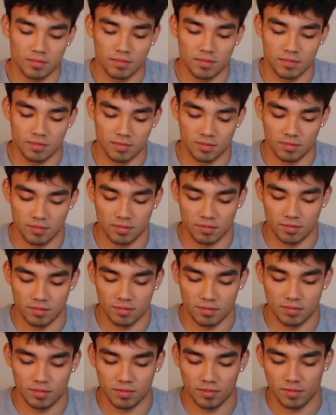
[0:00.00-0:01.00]

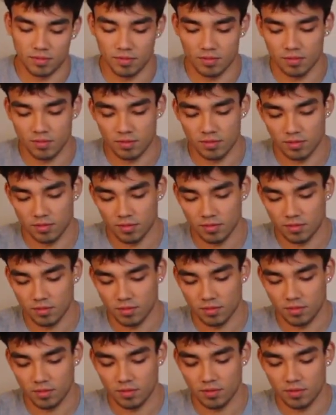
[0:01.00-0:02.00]

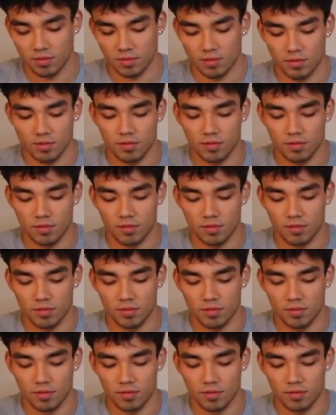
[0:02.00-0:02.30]
No words are spoken by the person on screen.